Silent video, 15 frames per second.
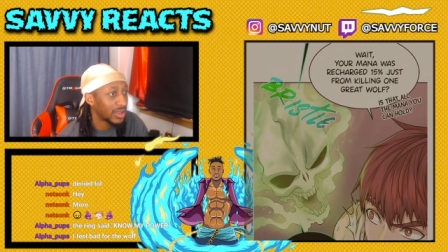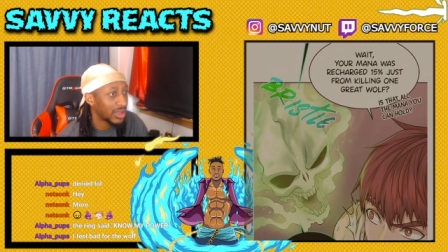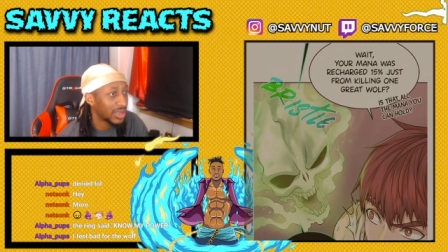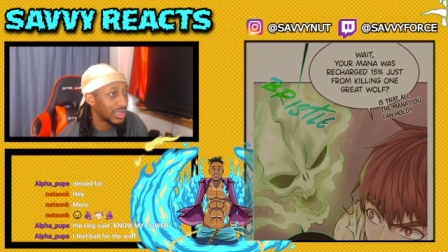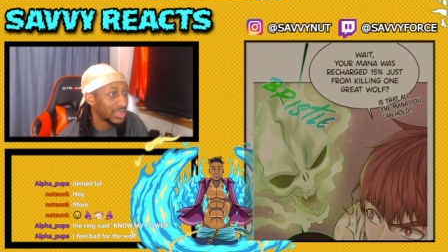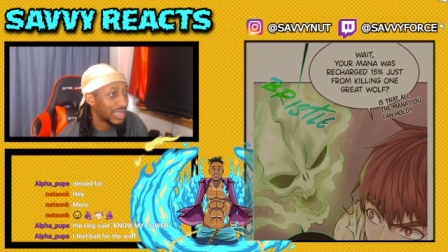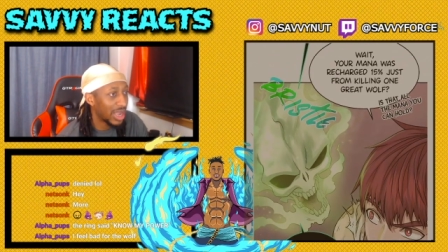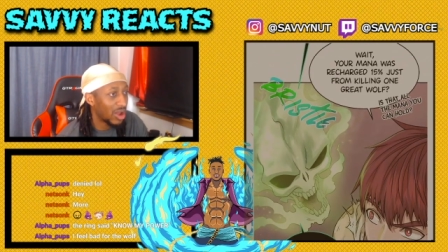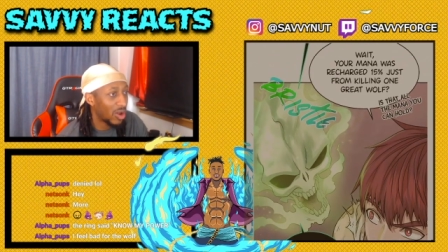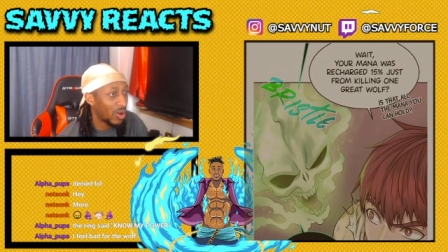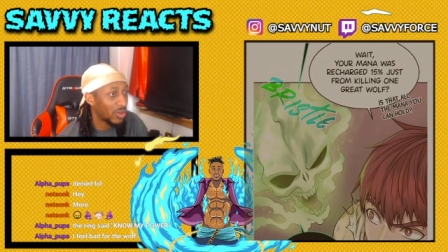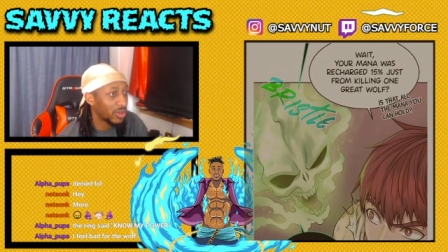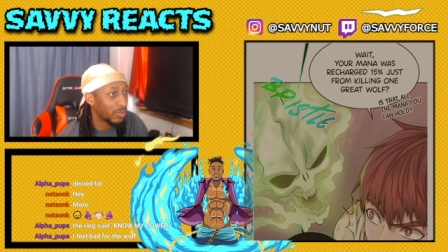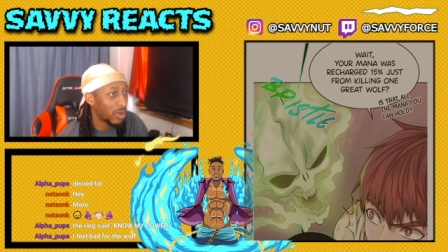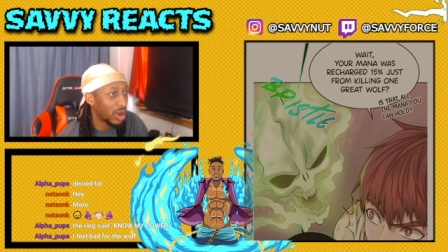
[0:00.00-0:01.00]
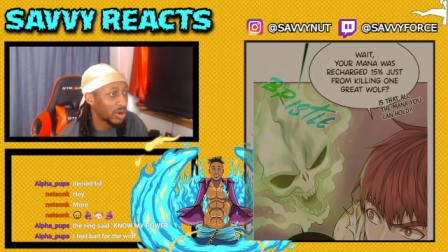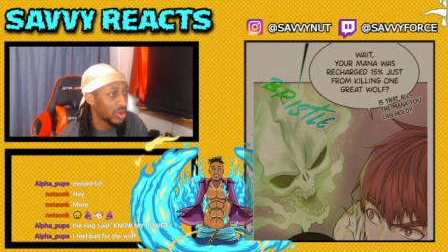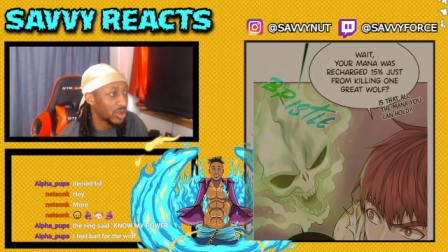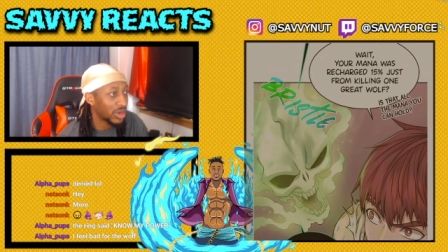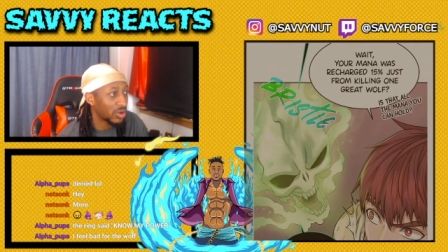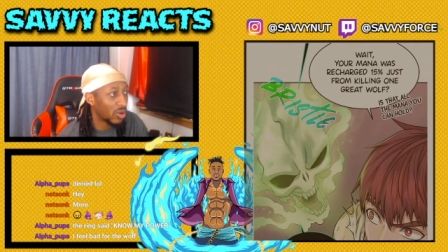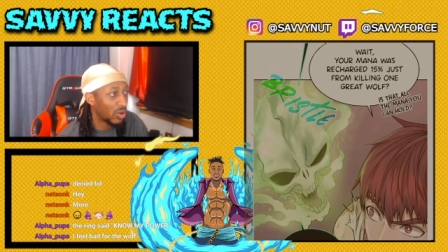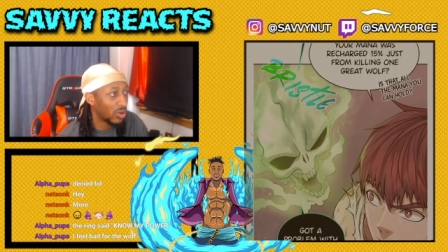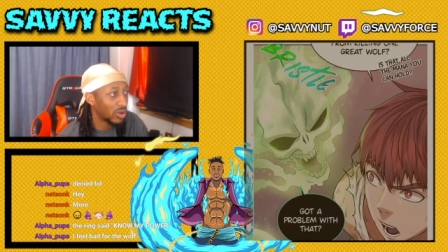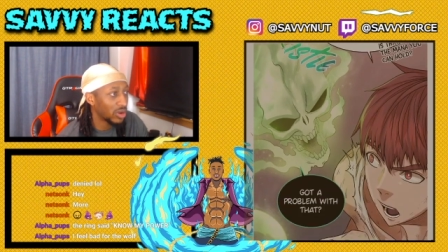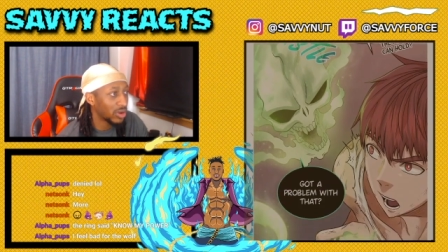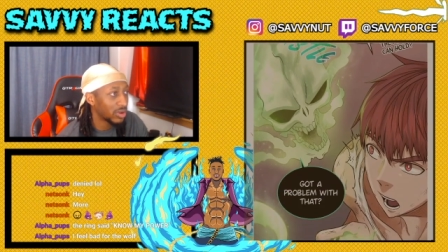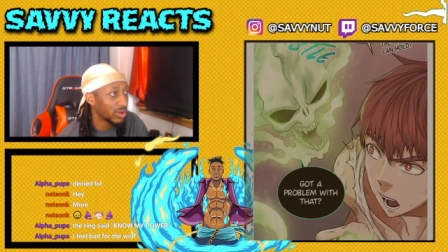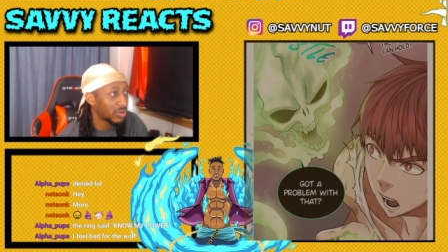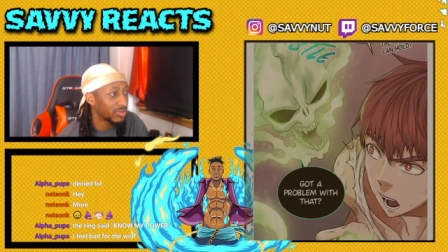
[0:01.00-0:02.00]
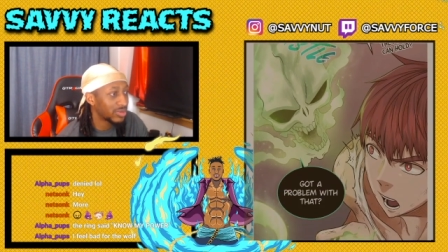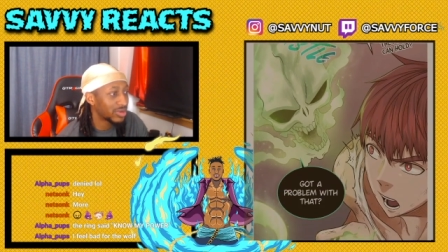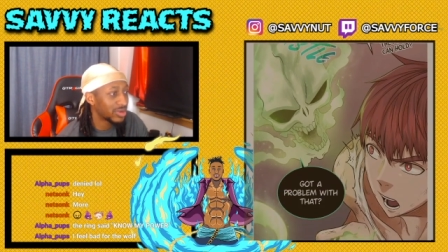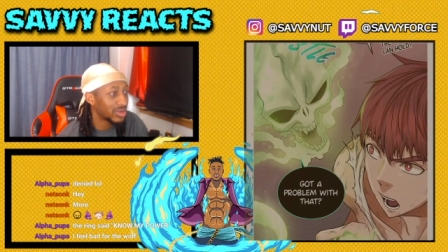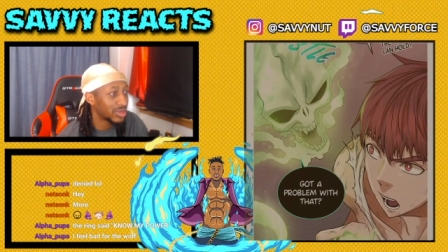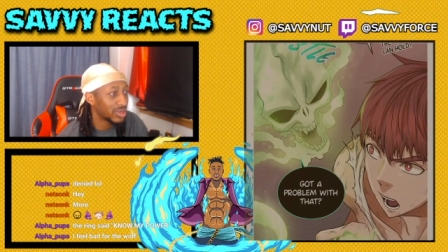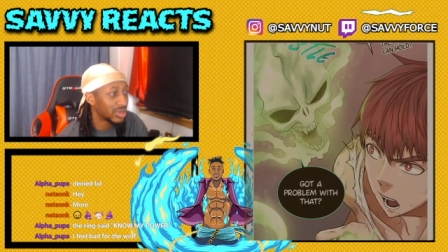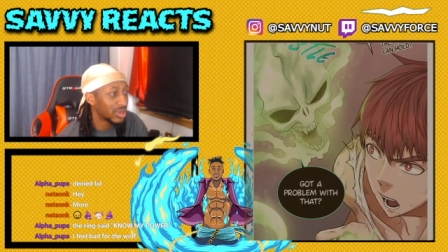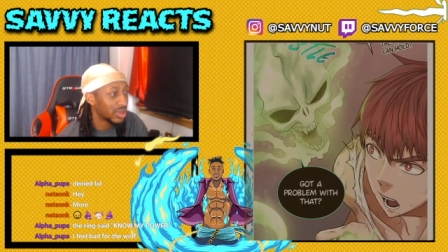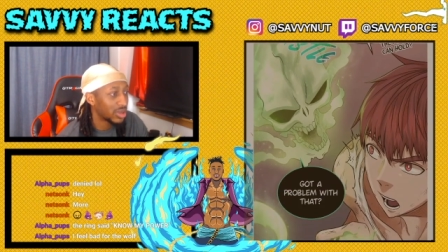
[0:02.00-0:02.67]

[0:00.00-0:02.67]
Is that all the mana you can hold? Bzz.